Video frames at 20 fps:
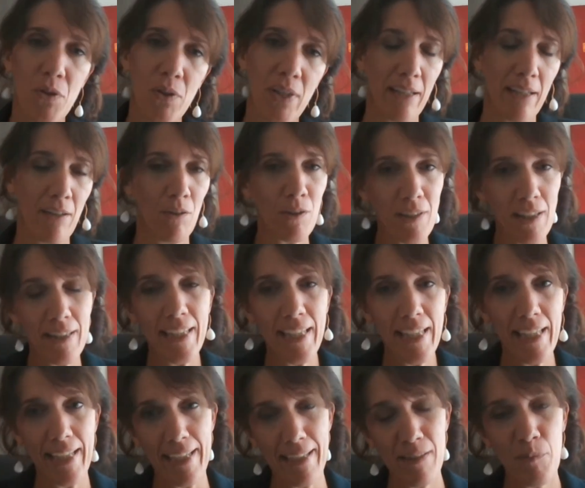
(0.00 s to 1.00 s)
But you get all the
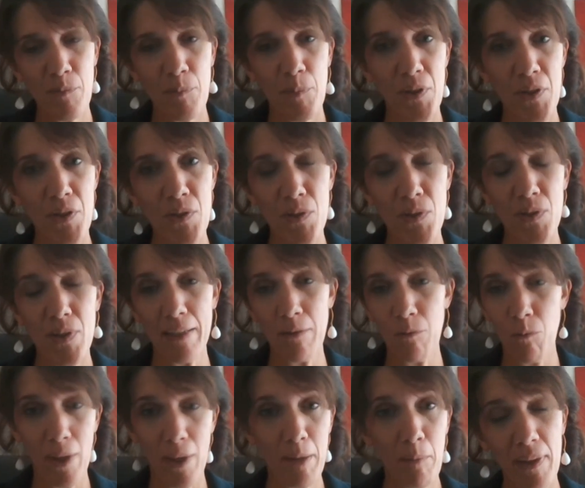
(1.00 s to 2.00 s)
leading experts
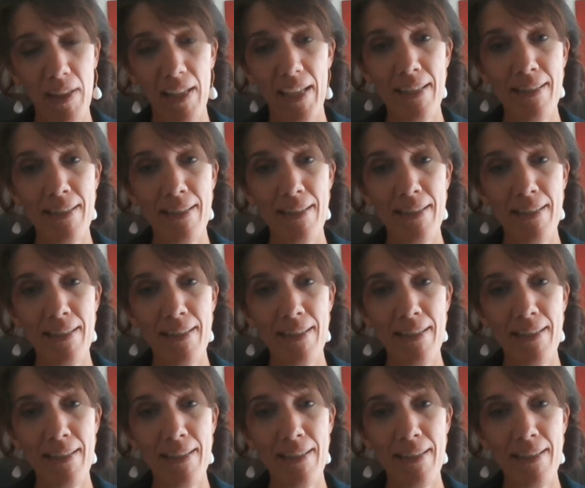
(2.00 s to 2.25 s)
in one